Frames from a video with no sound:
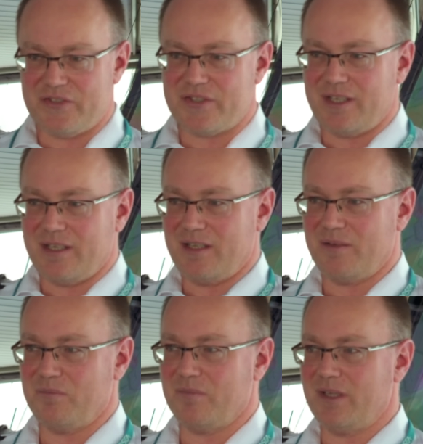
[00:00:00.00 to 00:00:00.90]
it's
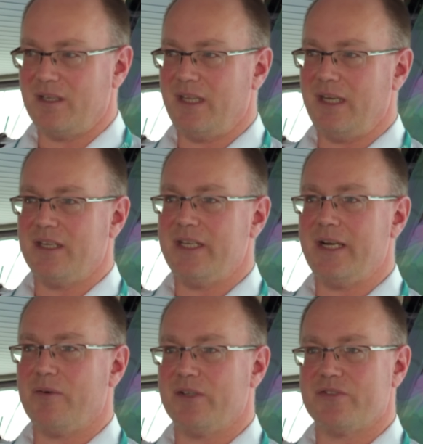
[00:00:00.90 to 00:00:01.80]
um, in a
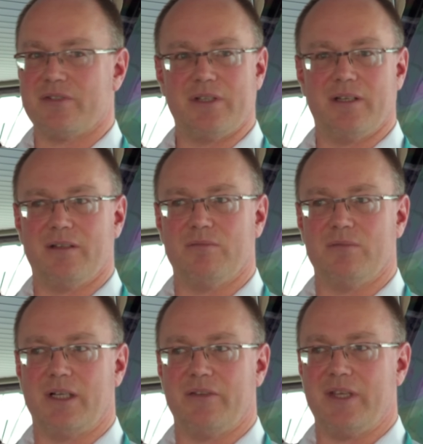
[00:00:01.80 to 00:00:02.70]
year. It's
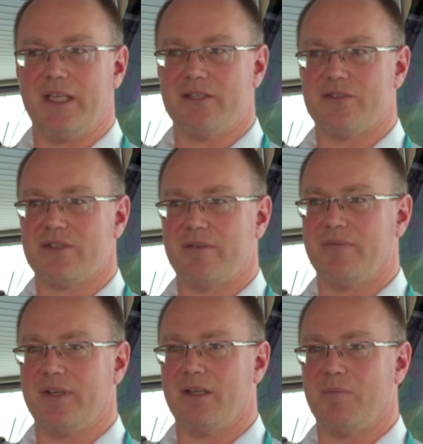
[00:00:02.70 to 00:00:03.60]
I think it's
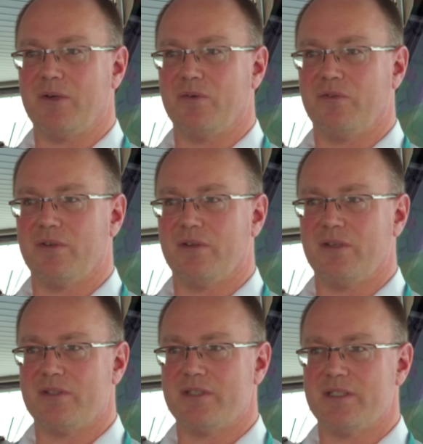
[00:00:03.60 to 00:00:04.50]
something about
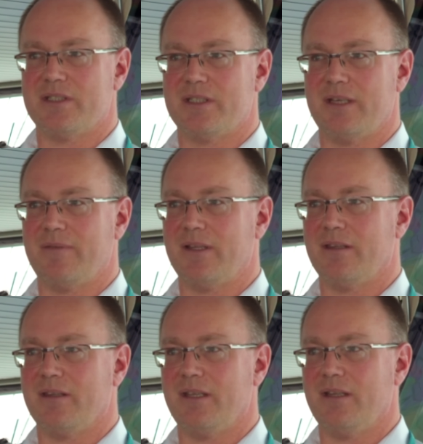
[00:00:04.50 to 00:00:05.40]
uh, seven.
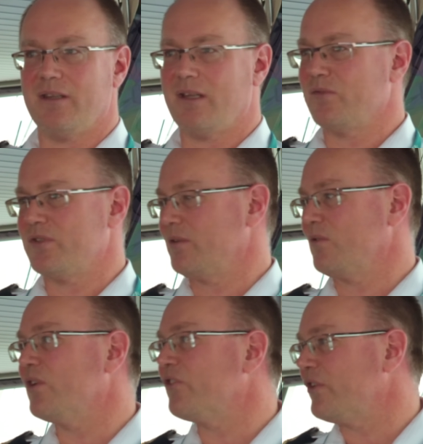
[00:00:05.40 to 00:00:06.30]
17,000
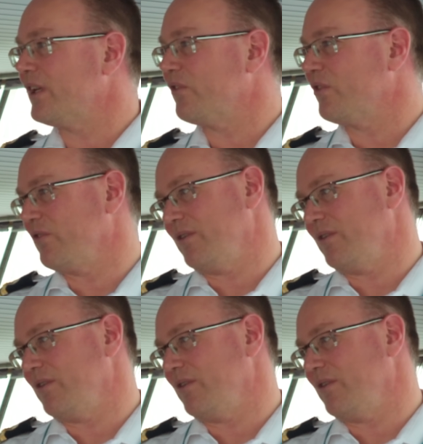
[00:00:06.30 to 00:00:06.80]
crossings right. or